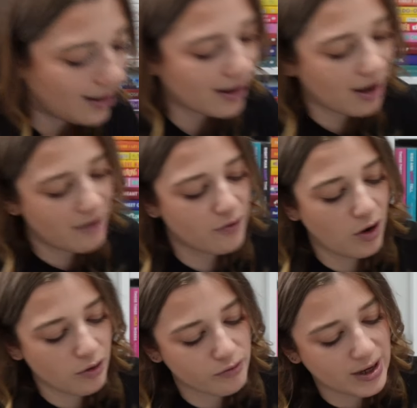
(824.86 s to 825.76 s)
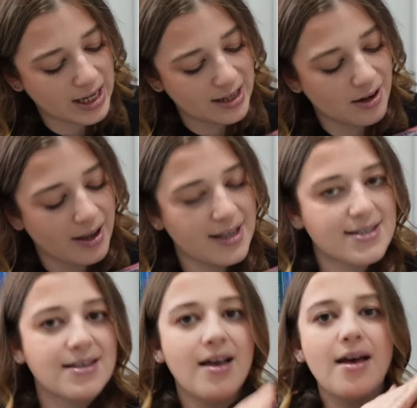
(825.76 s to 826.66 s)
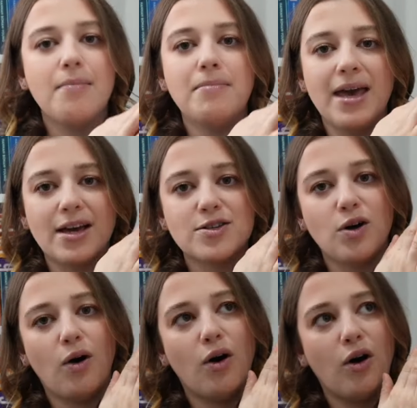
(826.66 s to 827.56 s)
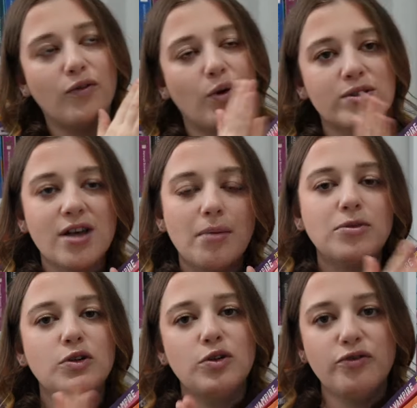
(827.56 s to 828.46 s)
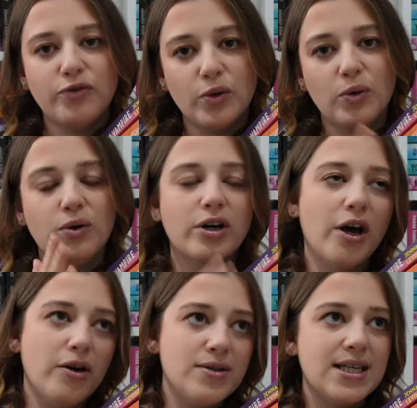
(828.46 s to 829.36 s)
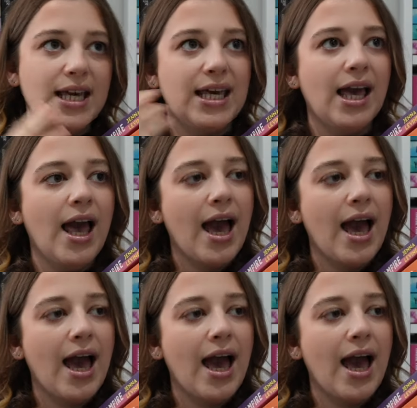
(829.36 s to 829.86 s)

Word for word: Like, I've got a really nice mix of autumnal, fall, cozy,